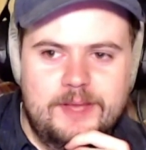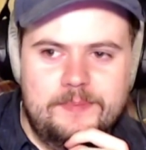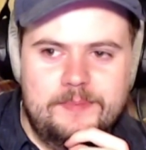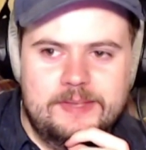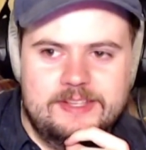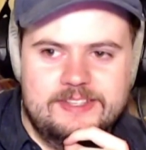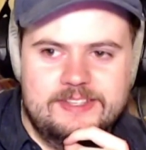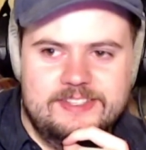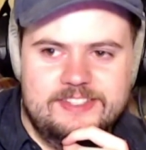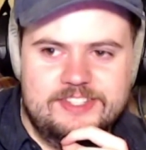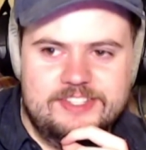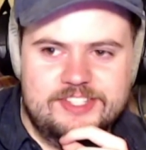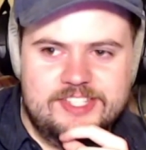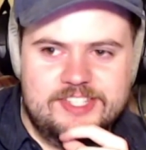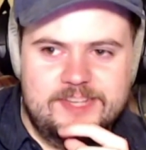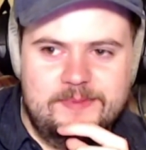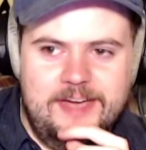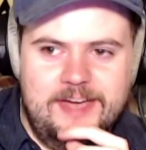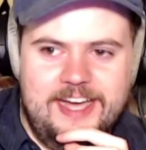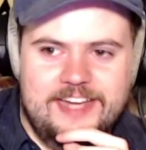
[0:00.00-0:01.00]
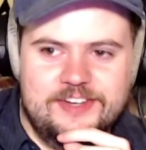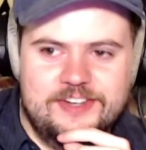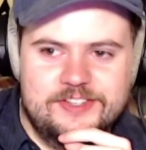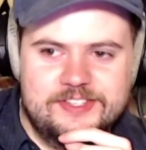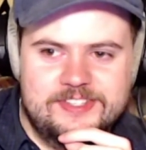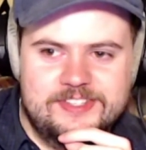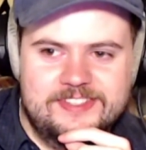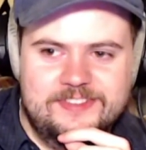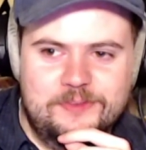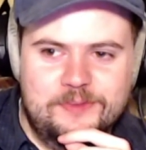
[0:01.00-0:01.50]
up at just some guy
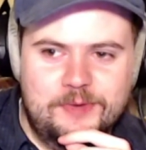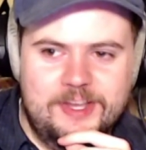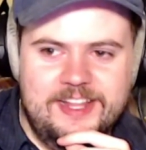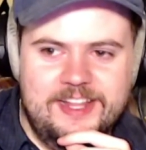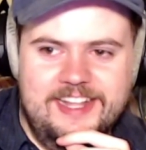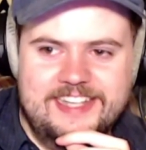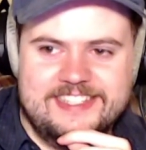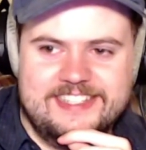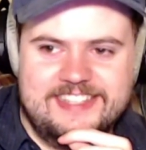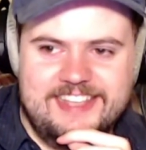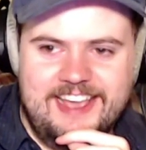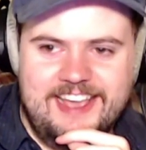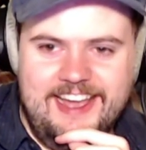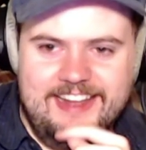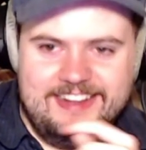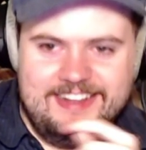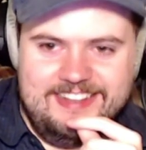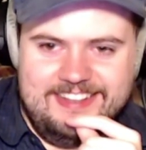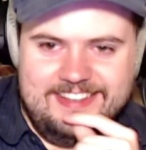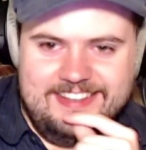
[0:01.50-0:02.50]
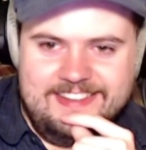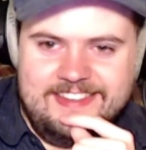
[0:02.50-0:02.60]
just realized he had it.